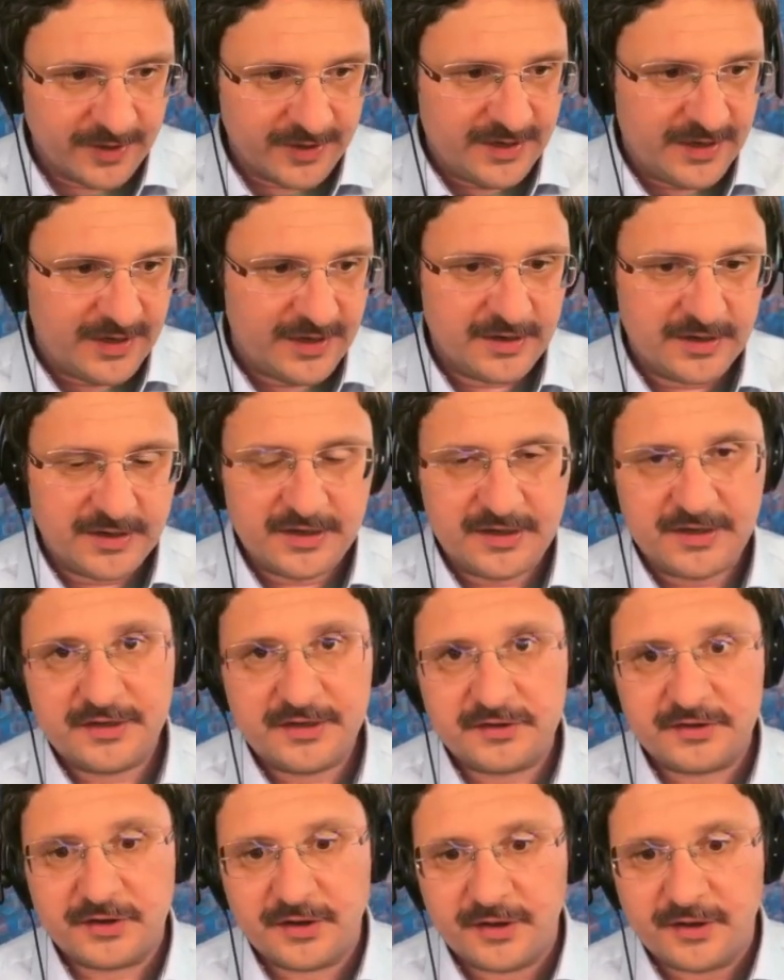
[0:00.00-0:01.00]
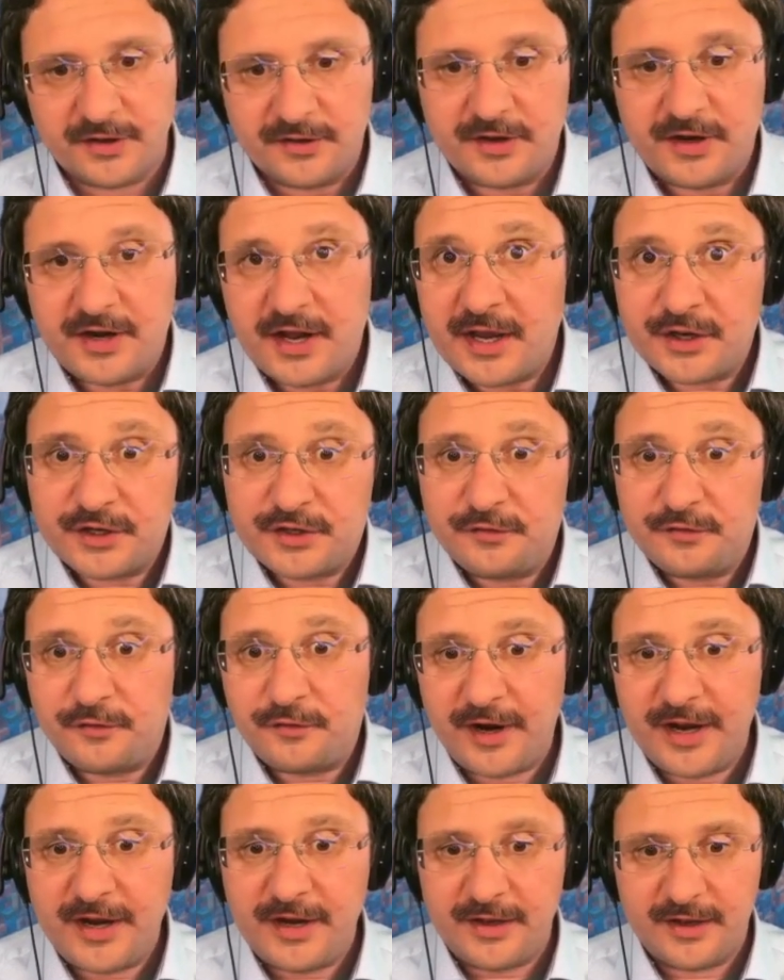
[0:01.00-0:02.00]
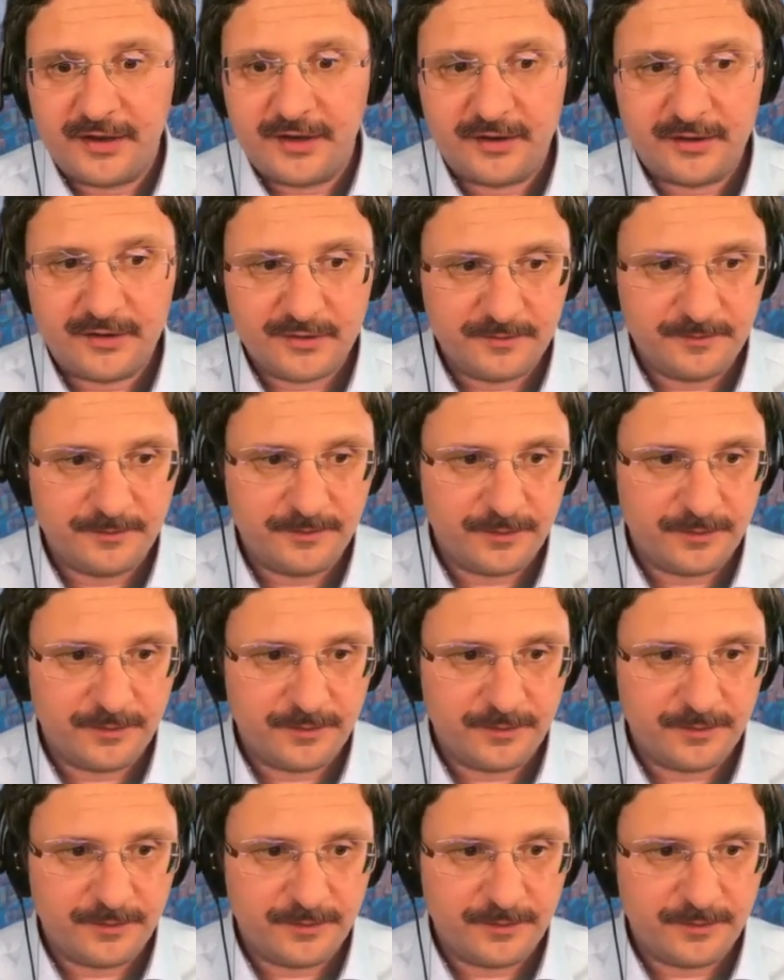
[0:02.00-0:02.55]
need is the negative gradient,